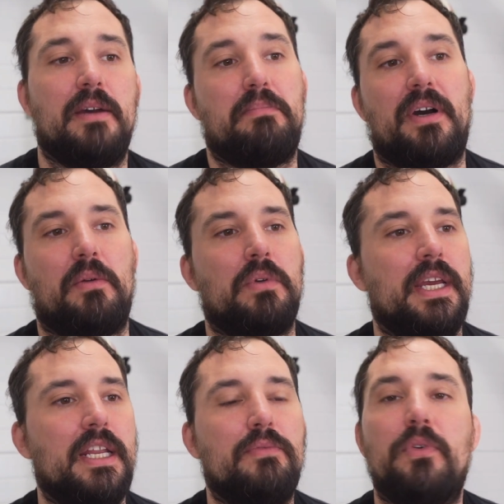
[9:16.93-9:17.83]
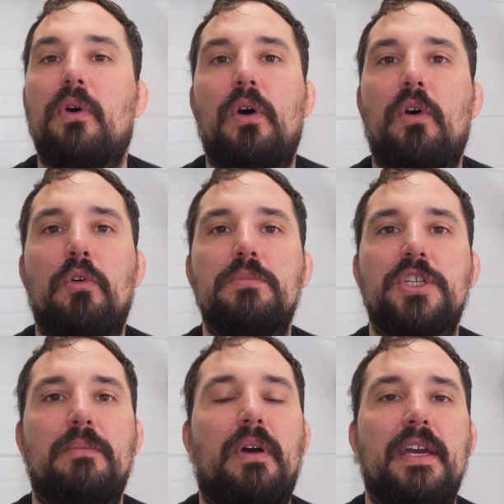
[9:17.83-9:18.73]
but really for a home
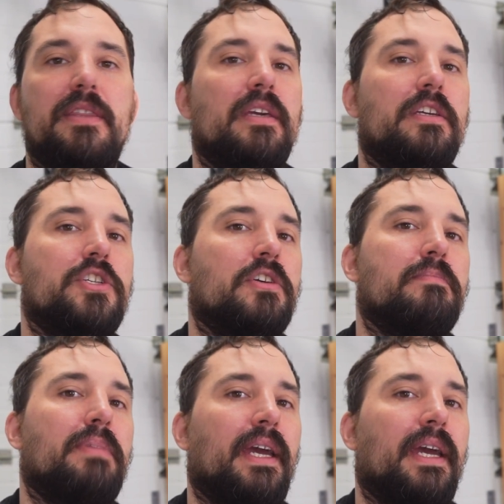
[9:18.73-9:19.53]
gym, I think you shouldn't